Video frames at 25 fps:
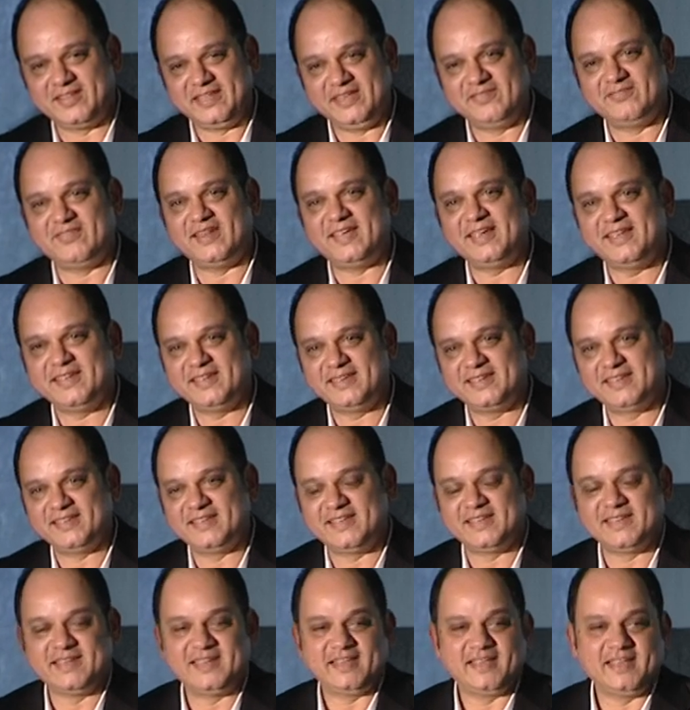evening.
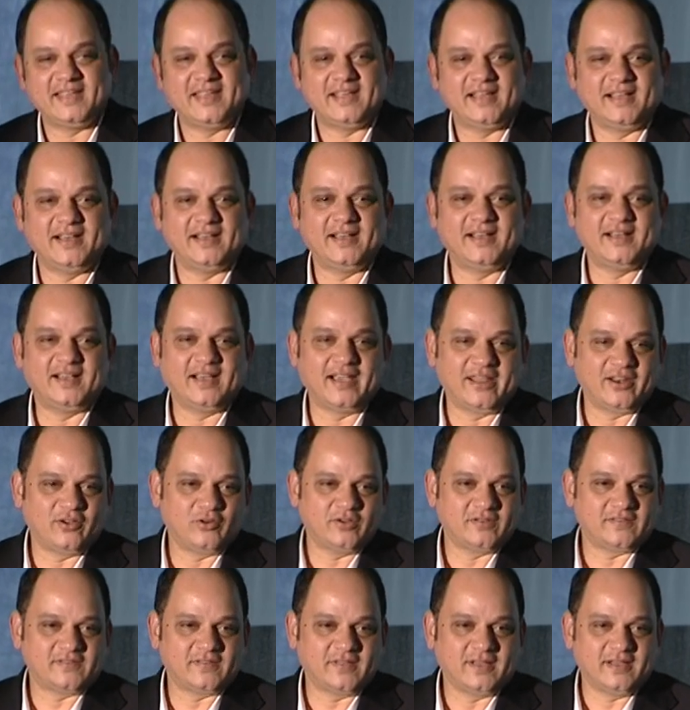I know
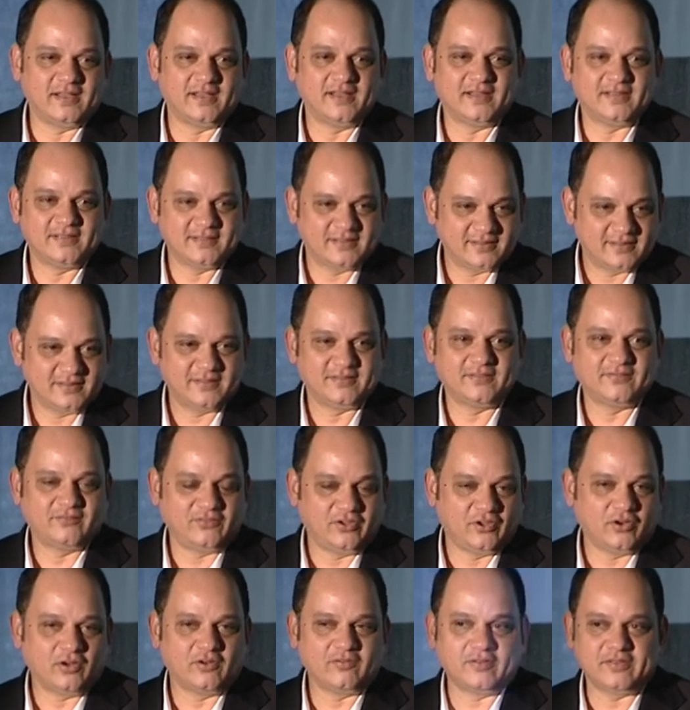
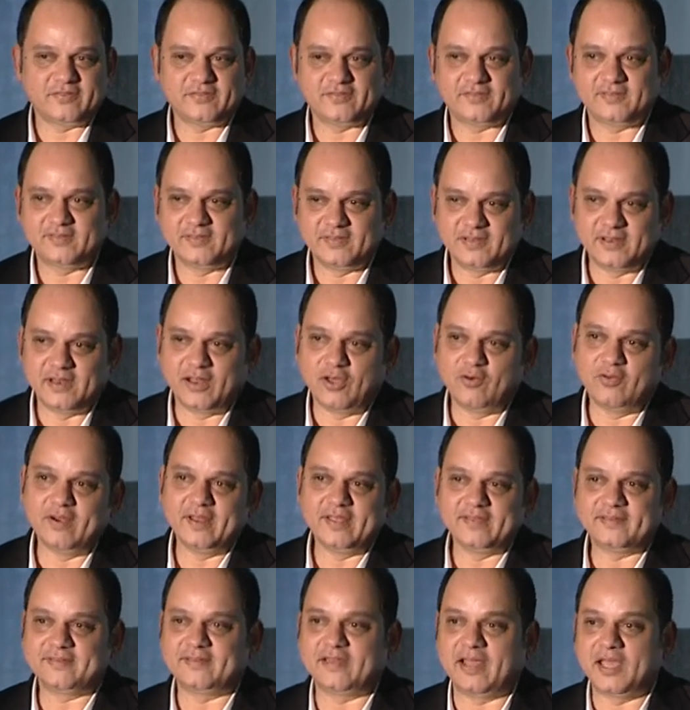we always
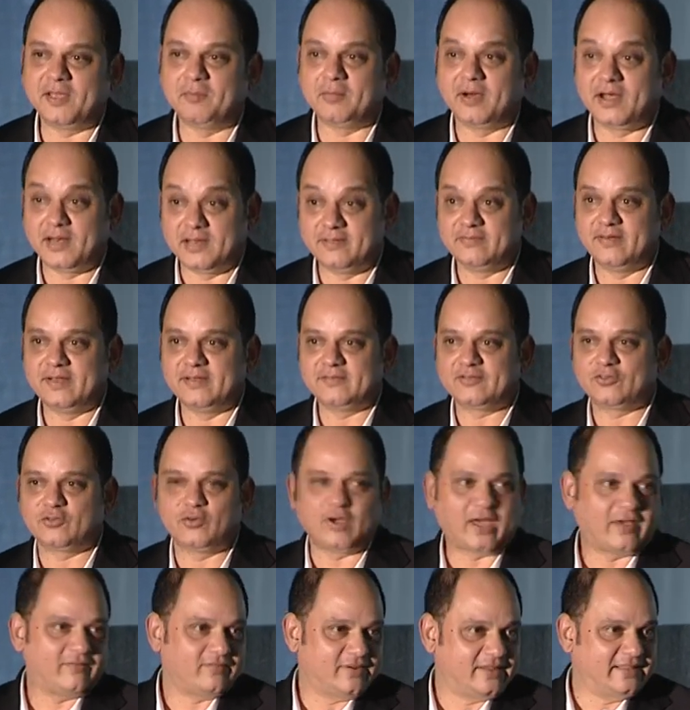nowadays time our events to
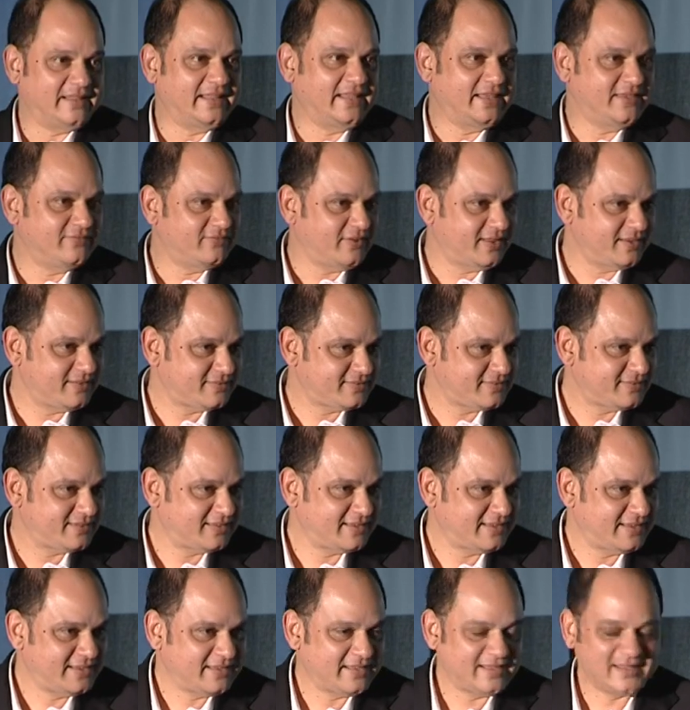have it in the evenings
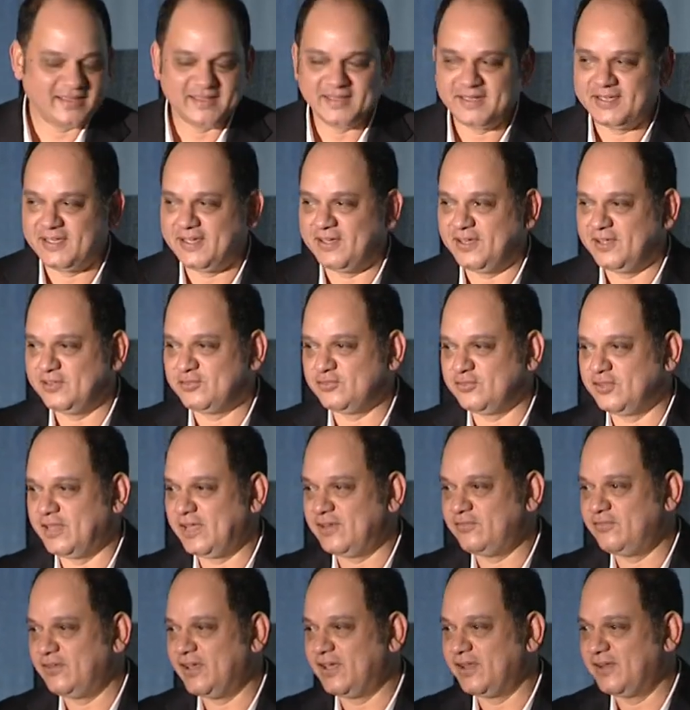so
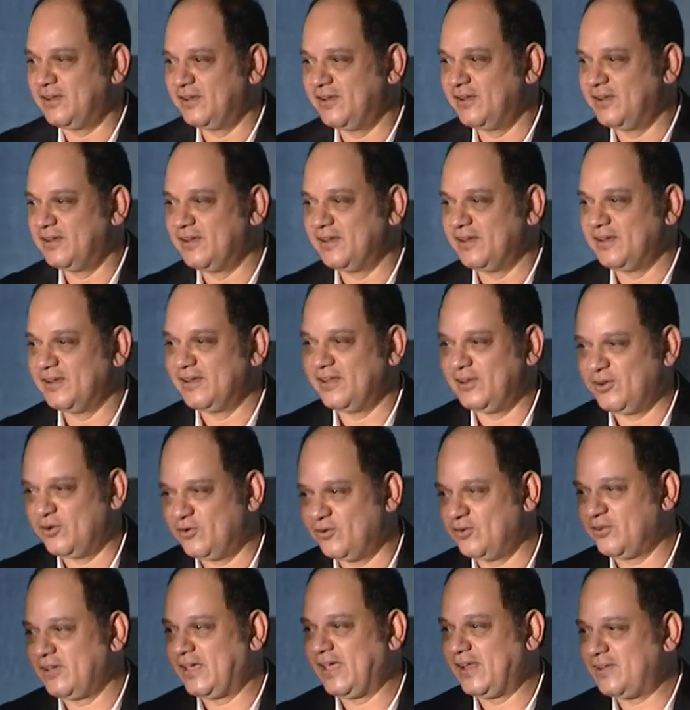that we can,
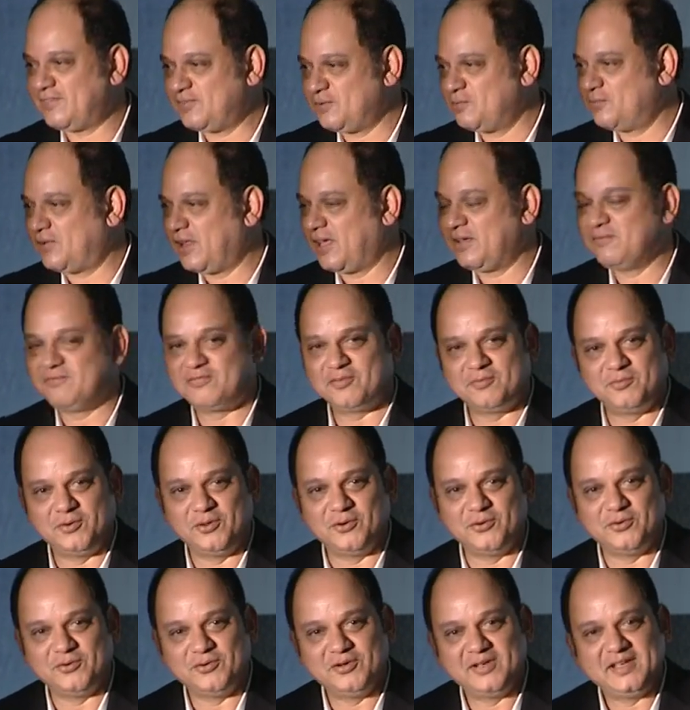get some time from
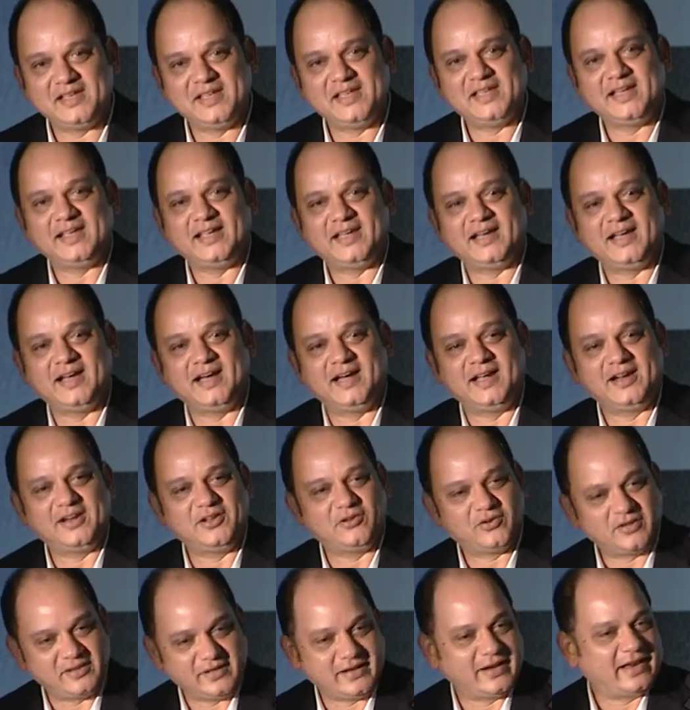you.
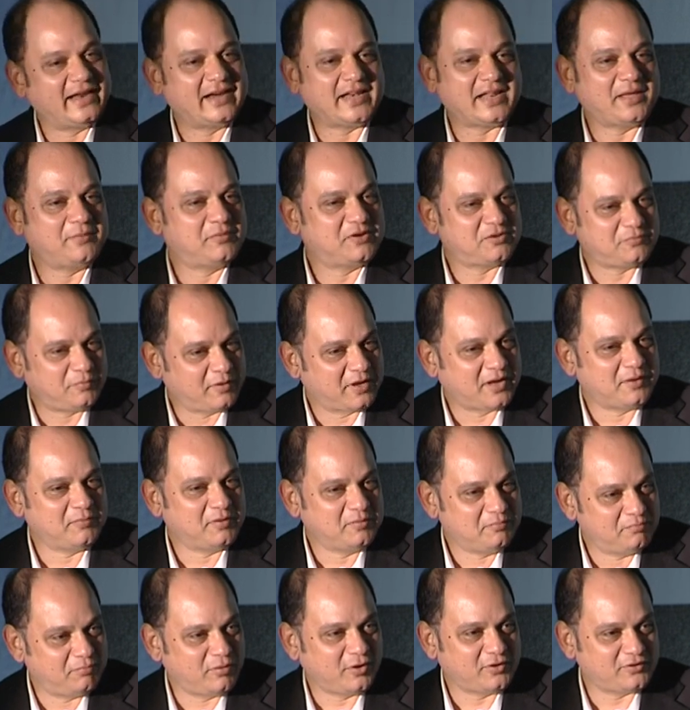During the daytime, it's become
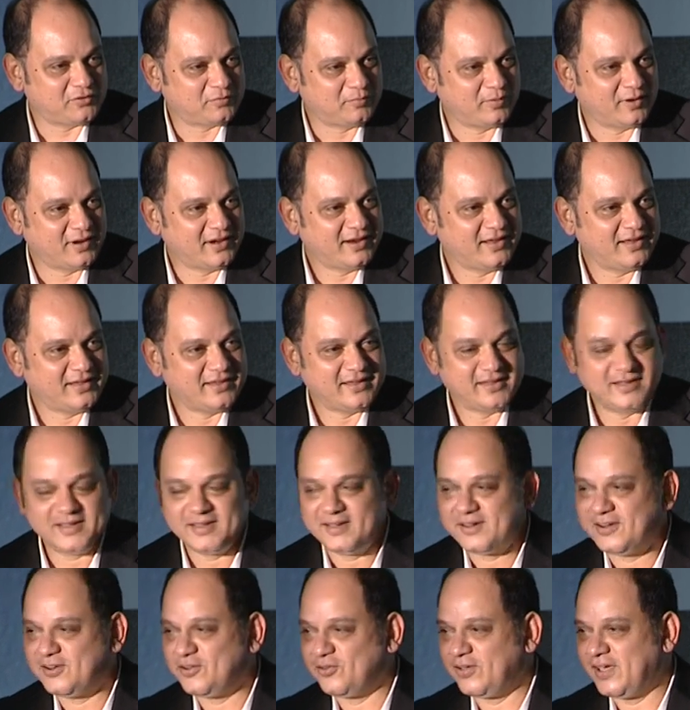impossible
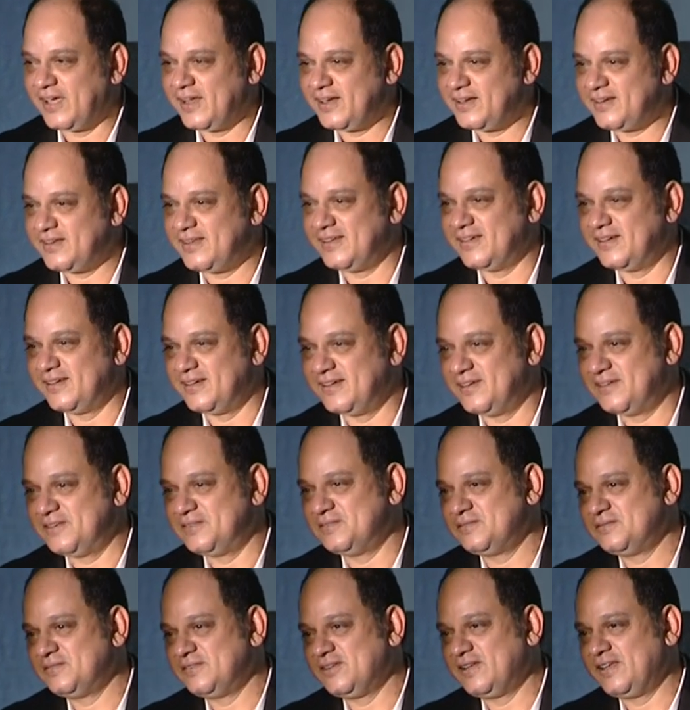to get,
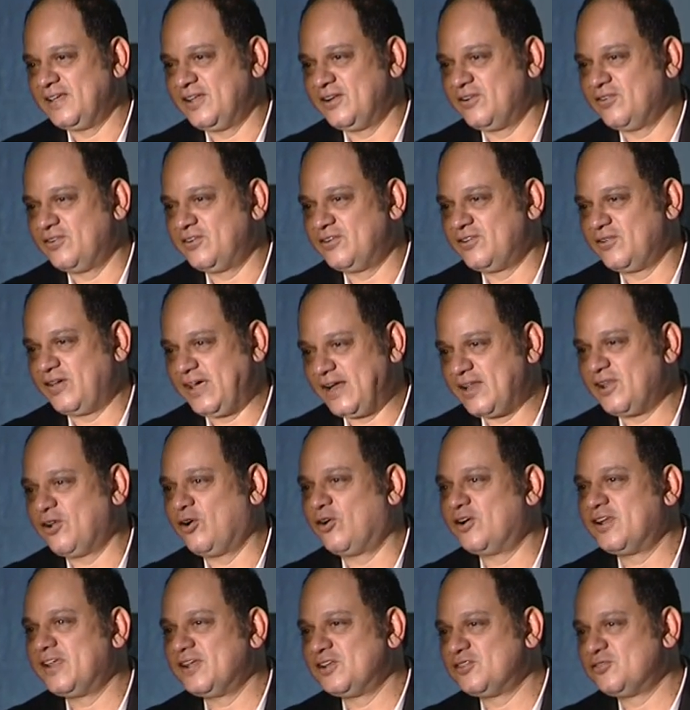to get an
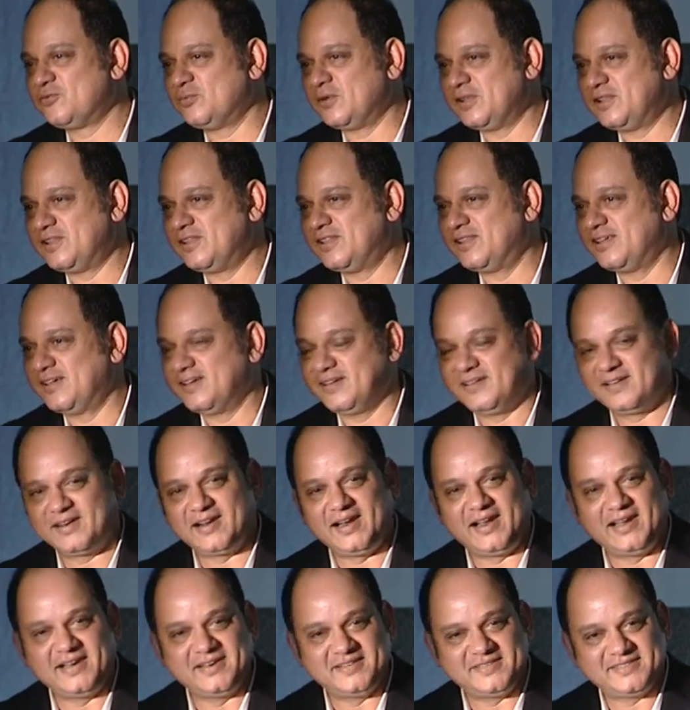audience with
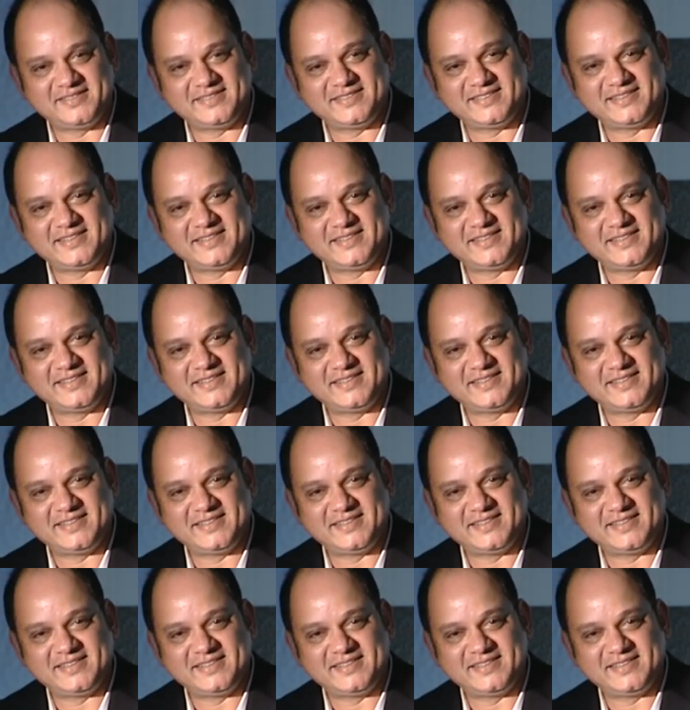clients.